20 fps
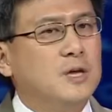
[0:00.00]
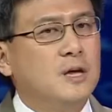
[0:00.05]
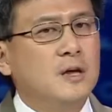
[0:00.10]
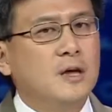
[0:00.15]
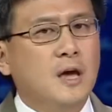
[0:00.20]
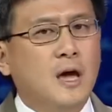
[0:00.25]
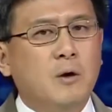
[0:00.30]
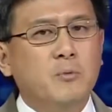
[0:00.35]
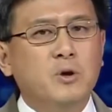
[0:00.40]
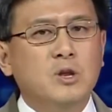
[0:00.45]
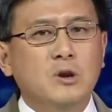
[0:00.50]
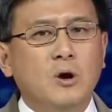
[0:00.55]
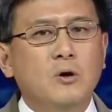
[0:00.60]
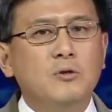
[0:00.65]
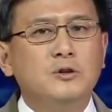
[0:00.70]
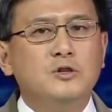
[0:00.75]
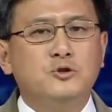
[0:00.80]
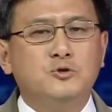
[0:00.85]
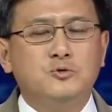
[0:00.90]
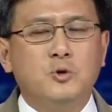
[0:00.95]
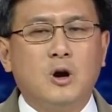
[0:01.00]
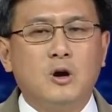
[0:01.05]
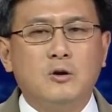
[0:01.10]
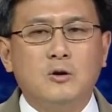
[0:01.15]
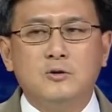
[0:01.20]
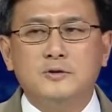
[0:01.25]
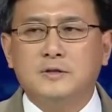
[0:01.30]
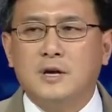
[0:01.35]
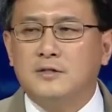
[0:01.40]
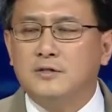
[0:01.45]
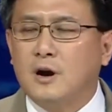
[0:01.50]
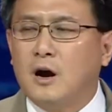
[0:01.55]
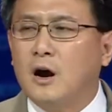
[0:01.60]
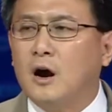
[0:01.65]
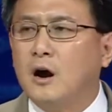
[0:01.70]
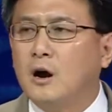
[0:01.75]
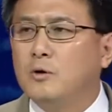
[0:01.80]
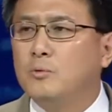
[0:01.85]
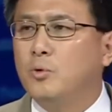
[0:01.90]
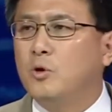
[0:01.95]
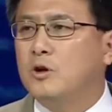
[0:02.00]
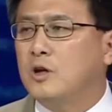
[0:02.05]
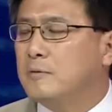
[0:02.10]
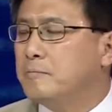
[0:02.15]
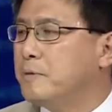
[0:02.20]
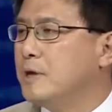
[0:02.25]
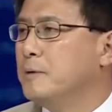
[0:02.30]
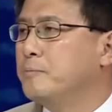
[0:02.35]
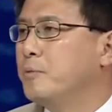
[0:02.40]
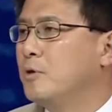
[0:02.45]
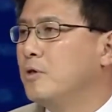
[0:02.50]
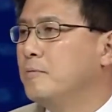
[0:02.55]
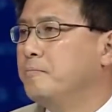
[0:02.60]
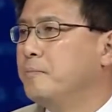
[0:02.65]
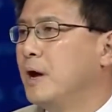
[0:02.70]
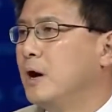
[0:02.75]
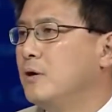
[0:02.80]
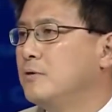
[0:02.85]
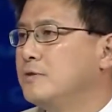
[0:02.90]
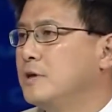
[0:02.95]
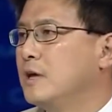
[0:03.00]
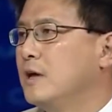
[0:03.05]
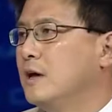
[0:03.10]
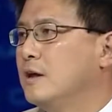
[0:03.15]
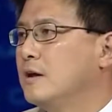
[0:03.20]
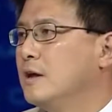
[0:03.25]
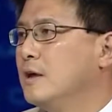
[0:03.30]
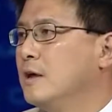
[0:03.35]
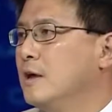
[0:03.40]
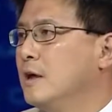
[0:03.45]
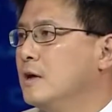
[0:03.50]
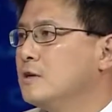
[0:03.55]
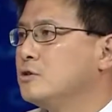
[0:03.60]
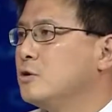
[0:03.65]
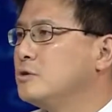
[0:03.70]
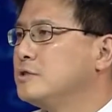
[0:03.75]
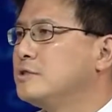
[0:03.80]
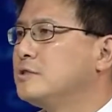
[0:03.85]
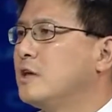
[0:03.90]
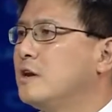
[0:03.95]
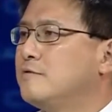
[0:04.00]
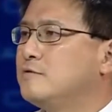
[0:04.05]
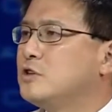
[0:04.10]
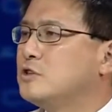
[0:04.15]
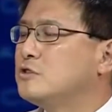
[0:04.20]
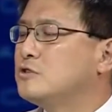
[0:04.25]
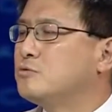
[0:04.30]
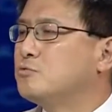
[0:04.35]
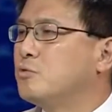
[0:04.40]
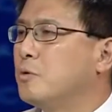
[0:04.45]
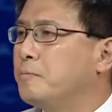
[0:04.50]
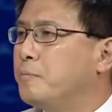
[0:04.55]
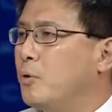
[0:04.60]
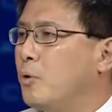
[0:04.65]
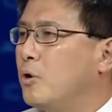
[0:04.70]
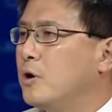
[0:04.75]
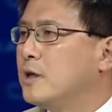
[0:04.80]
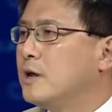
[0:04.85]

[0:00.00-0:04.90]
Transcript: the early surprises has been the strength of another candidate for governor, State Treasurer John Chiang.